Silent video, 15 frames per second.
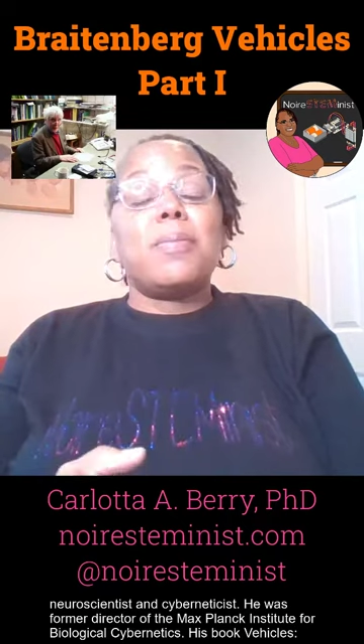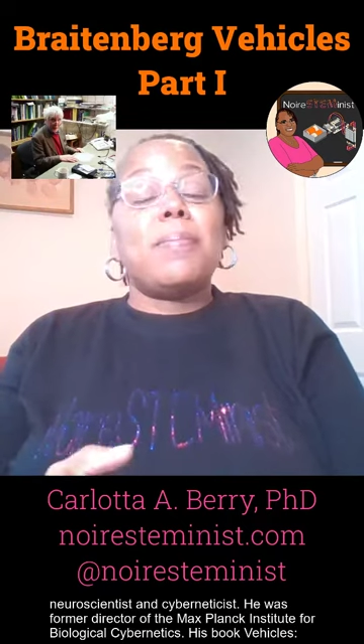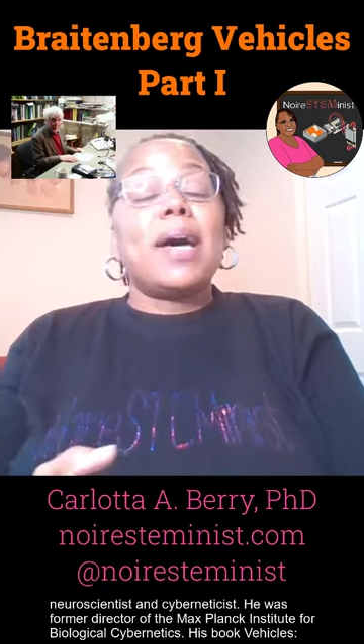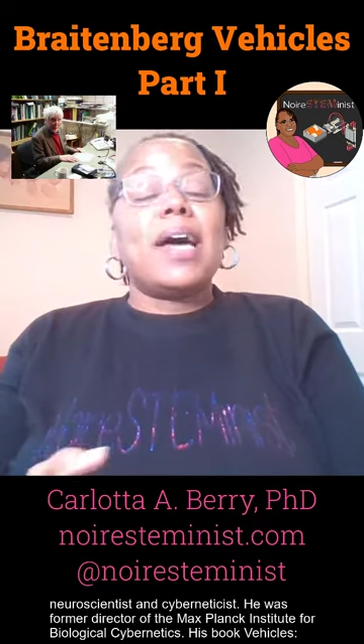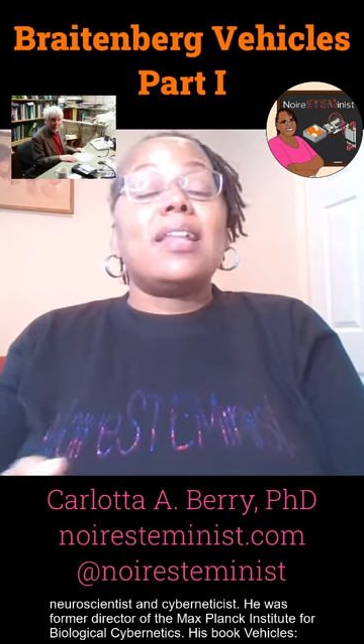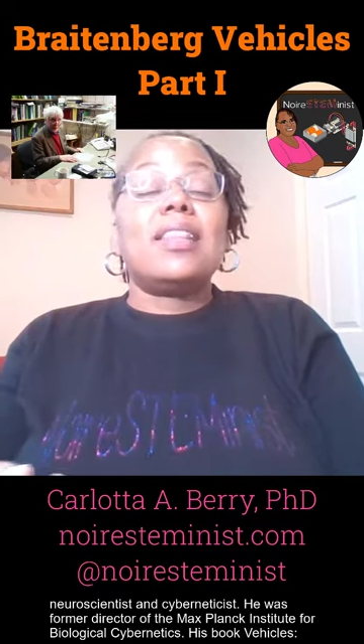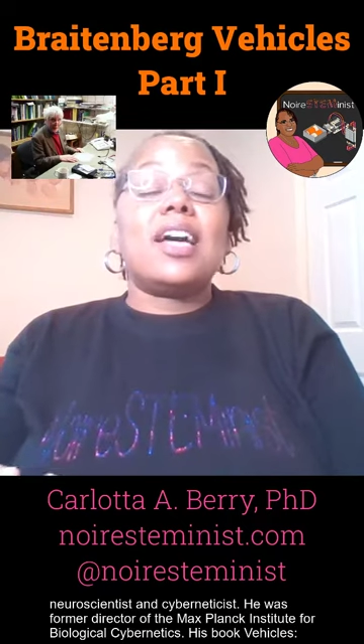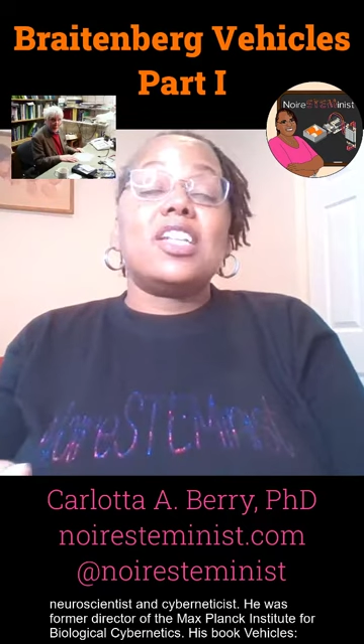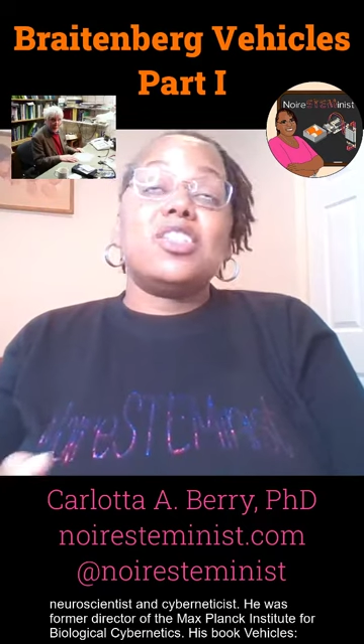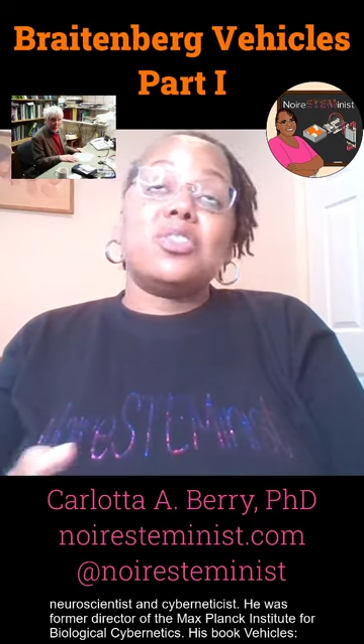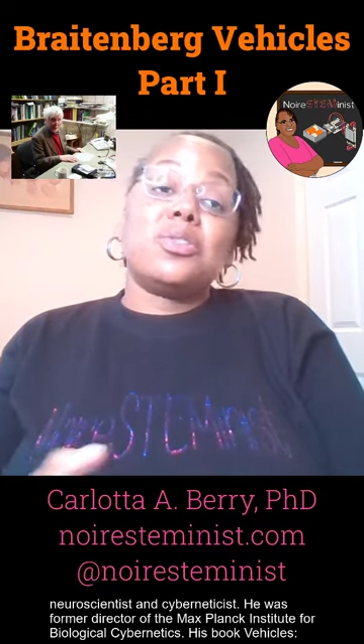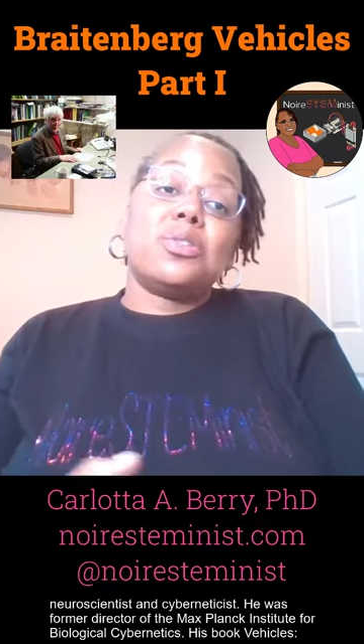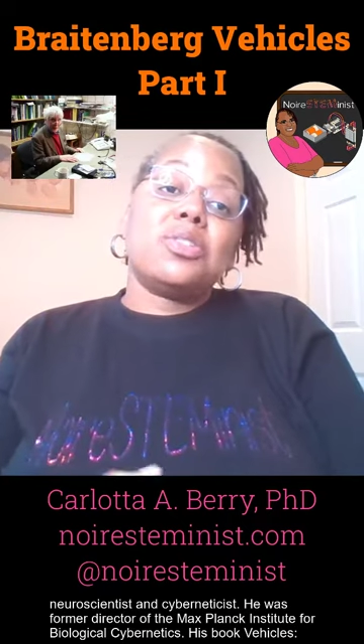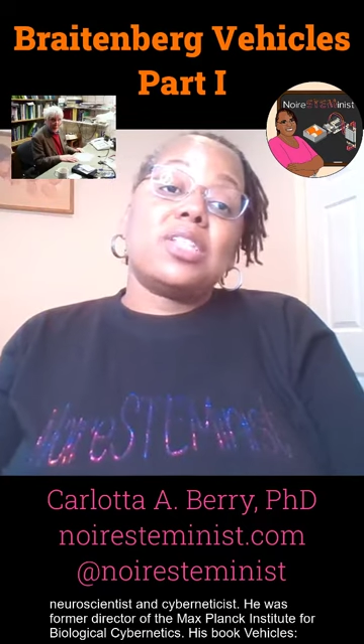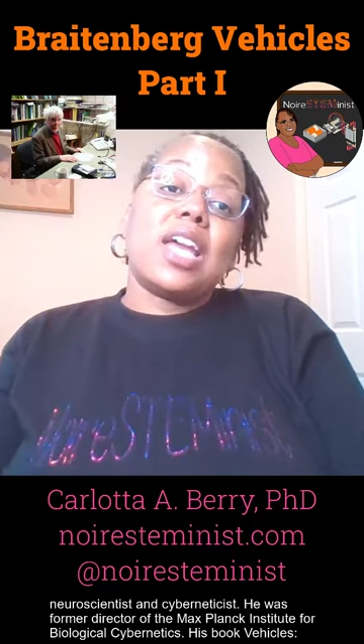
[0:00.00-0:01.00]
for
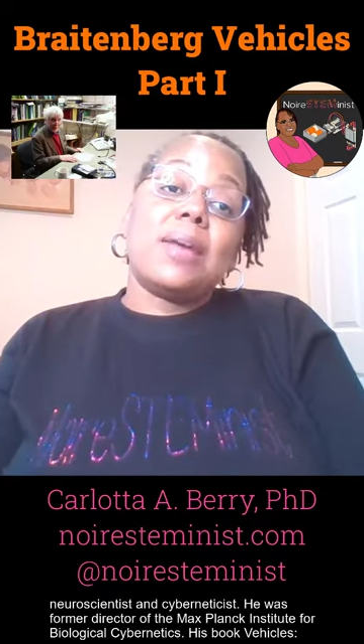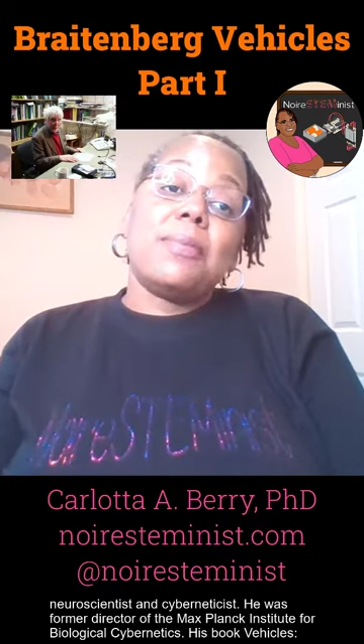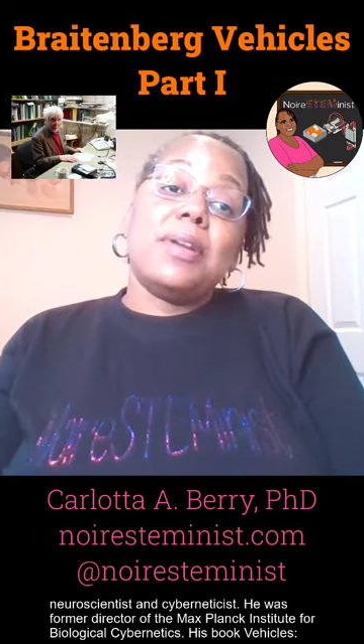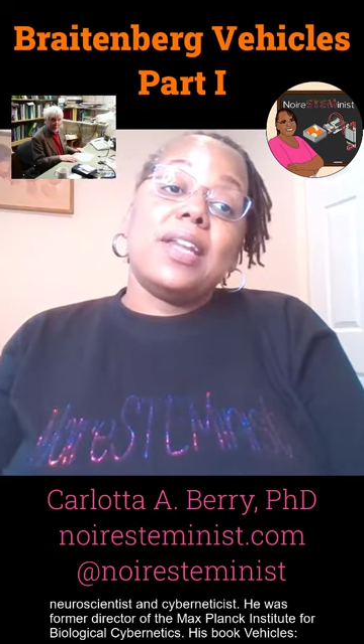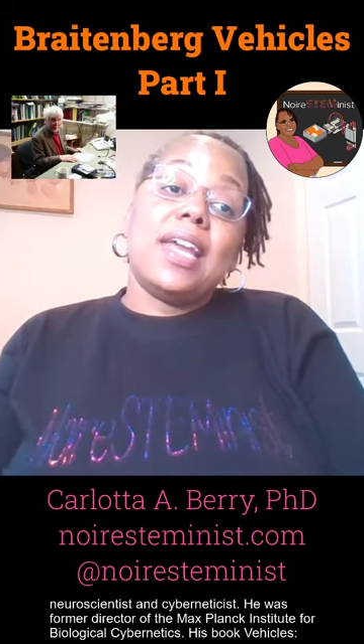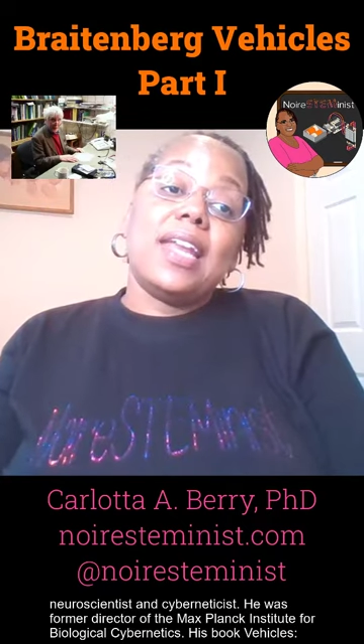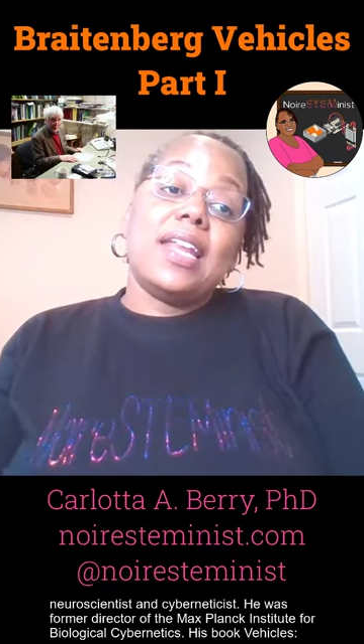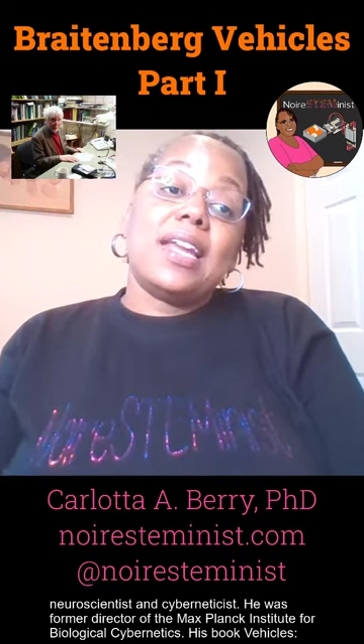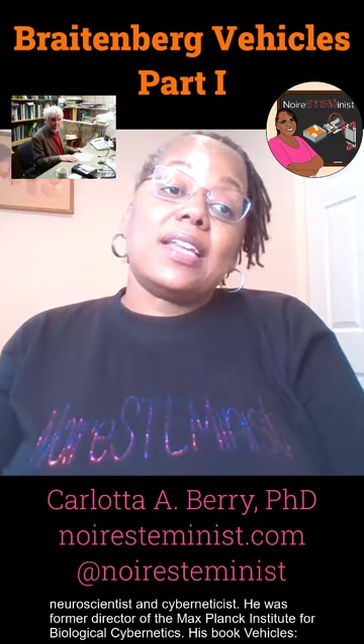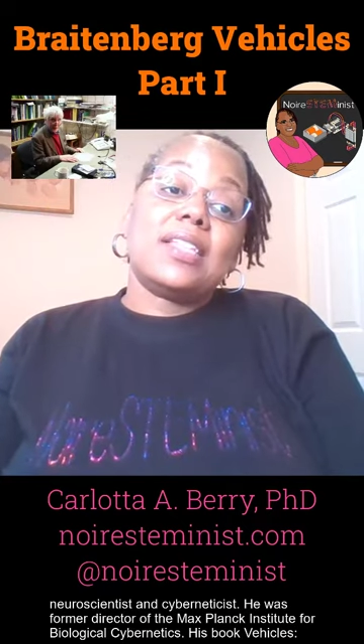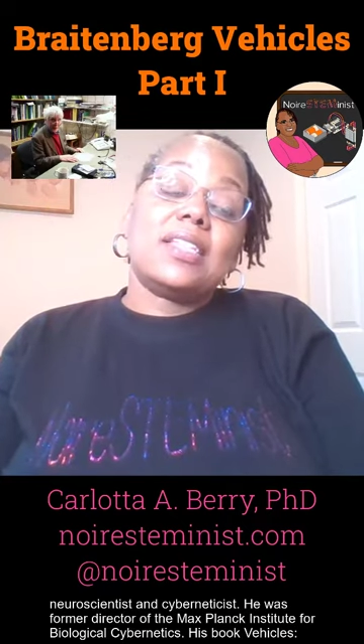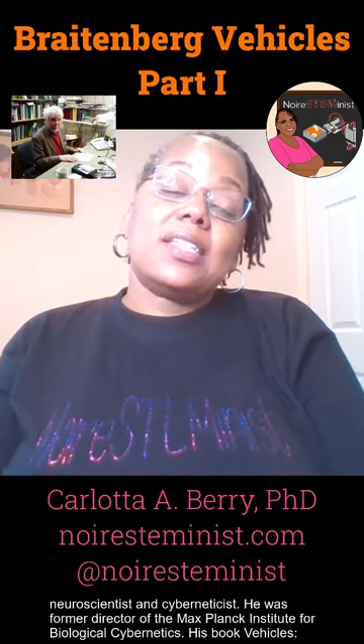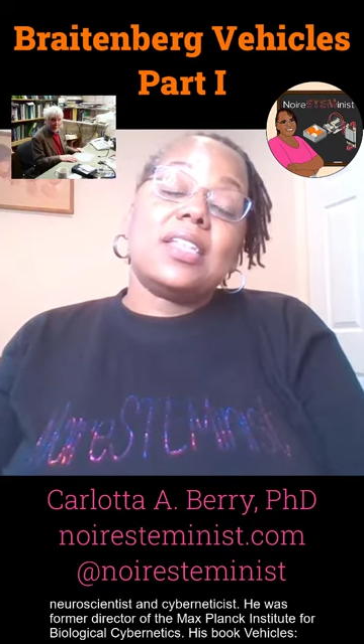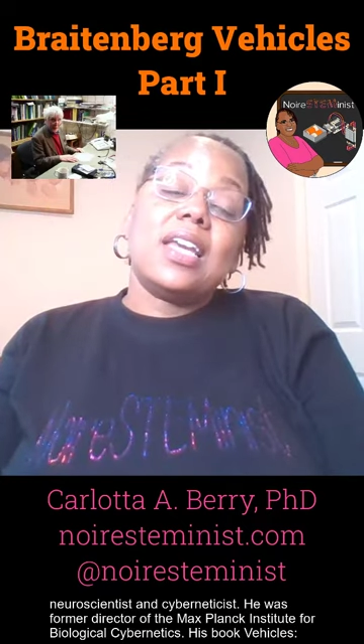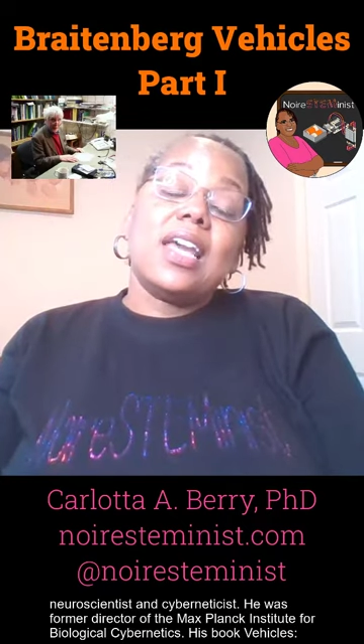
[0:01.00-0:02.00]
Biological
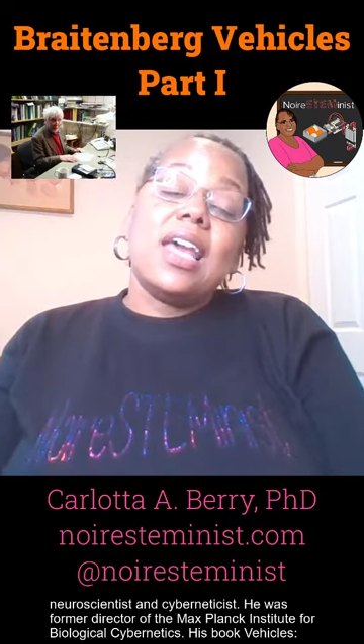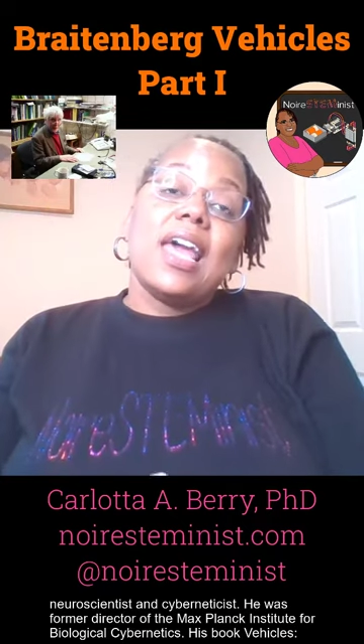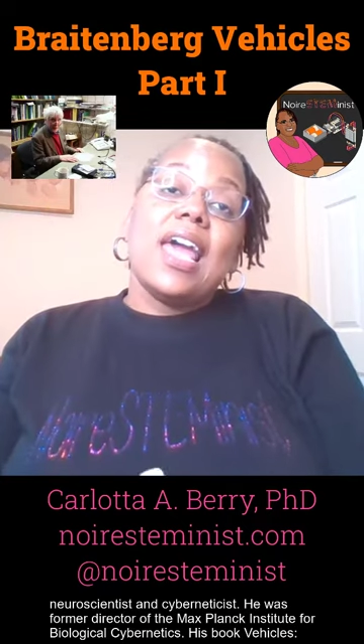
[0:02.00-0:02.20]
Cybernetics.